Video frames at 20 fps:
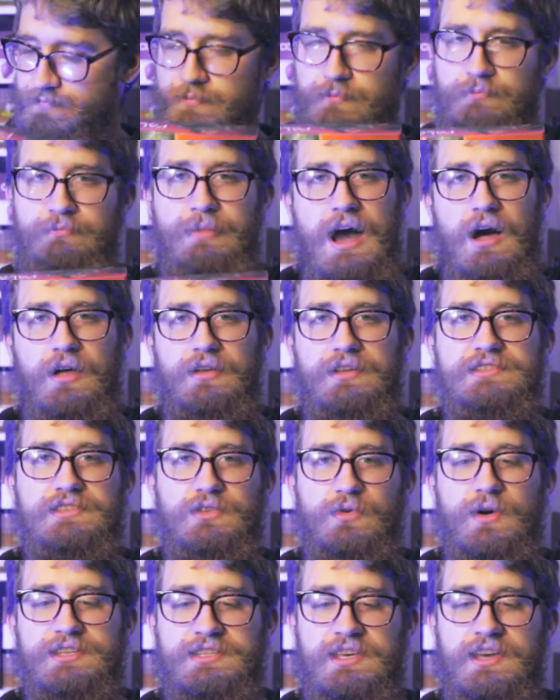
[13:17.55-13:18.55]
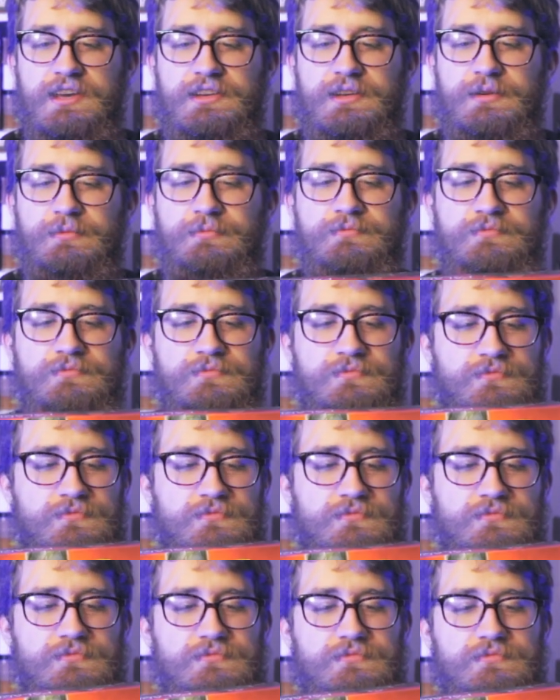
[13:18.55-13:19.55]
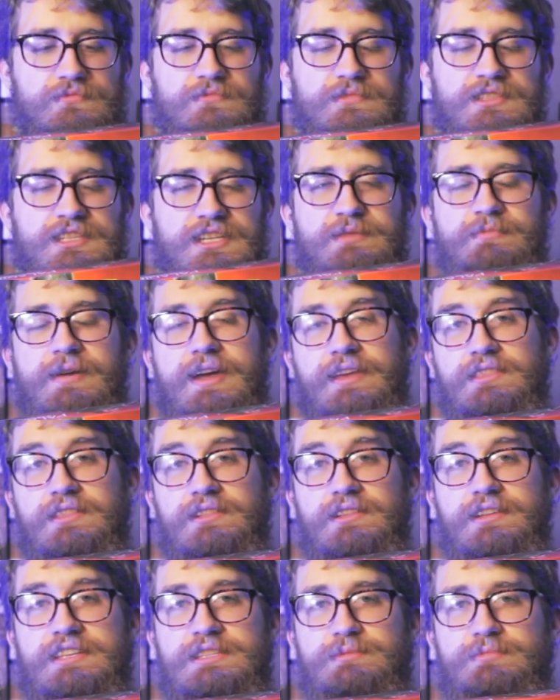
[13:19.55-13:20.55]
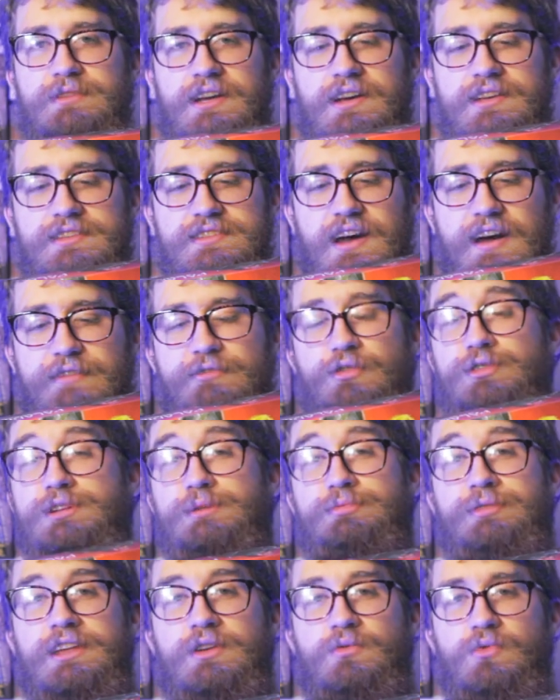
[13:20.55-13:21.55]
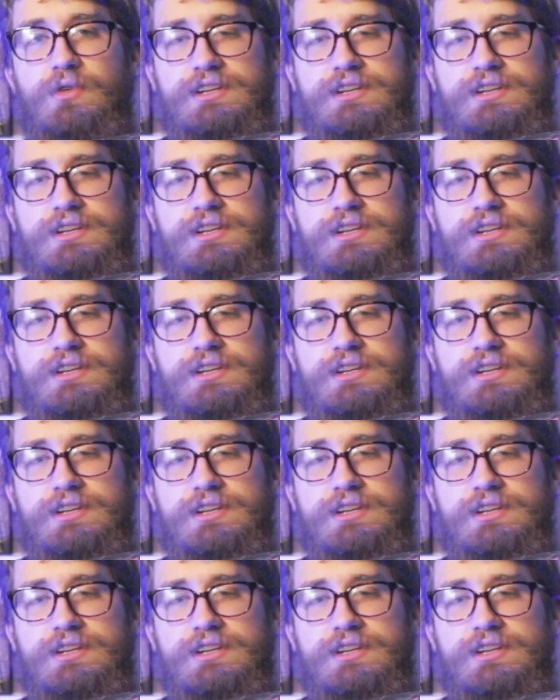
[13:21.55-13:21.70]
Paladins of the West Kingdom didn't make the list because I've only played it 1